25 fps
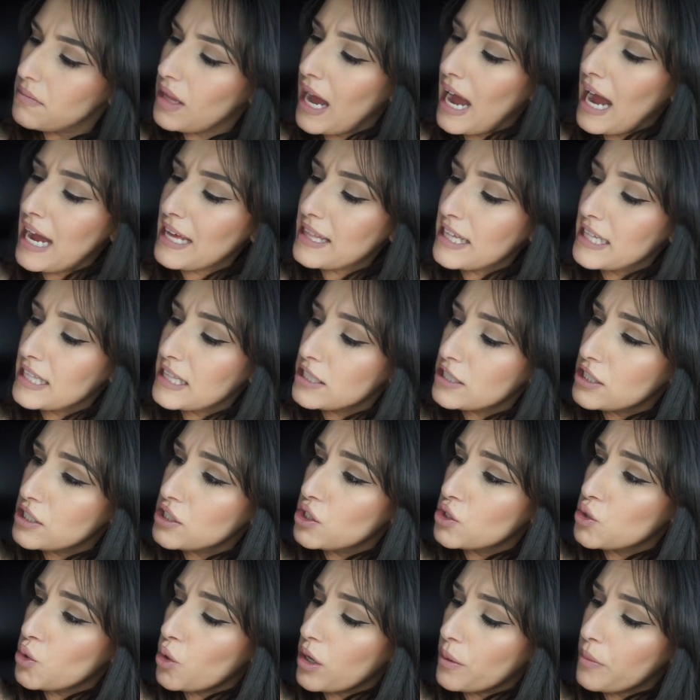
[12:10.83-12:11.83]
I think this is
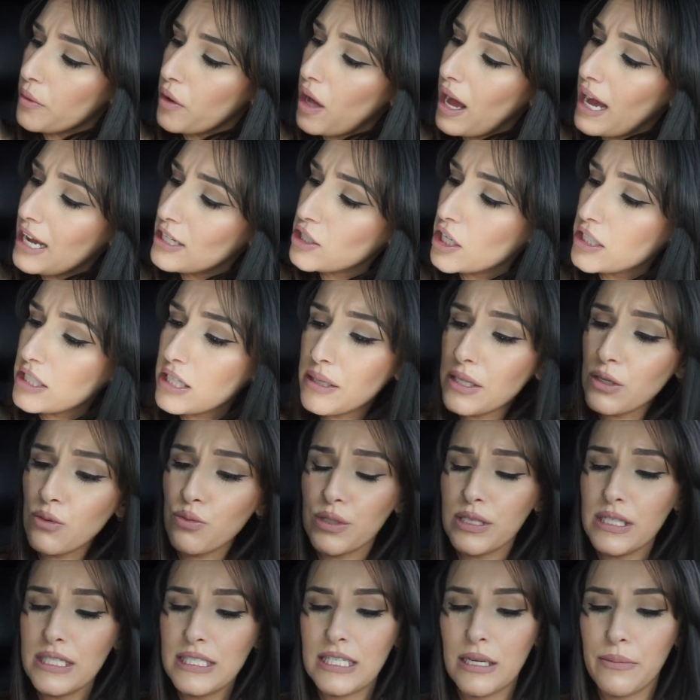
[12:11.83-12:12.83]
adorable. I saw something
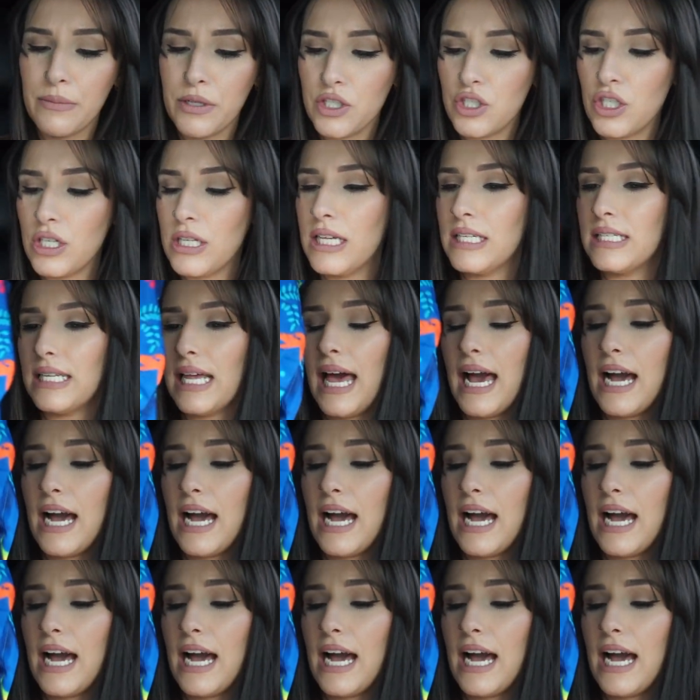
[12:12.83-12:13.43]
really similar to this,